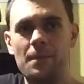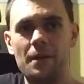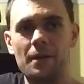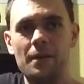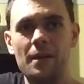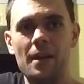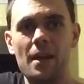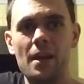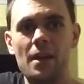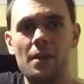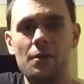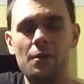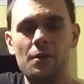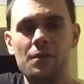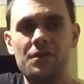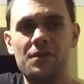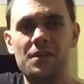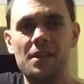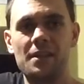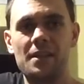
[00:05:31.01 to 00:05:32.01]
but
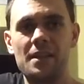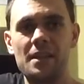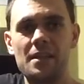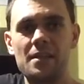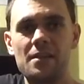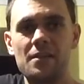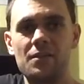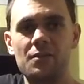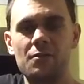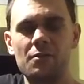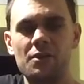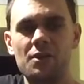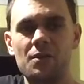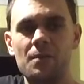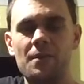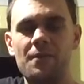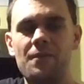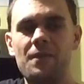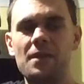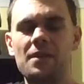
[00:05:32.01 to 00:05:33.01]
notice that the structure
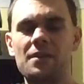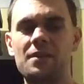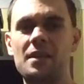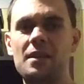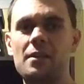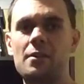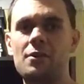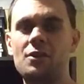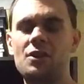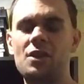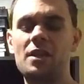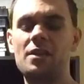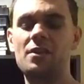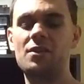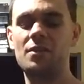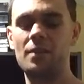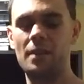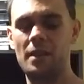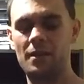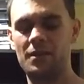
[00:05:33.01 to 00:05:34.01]
of my fingers here don't
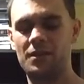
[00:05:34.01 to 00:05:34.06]
change.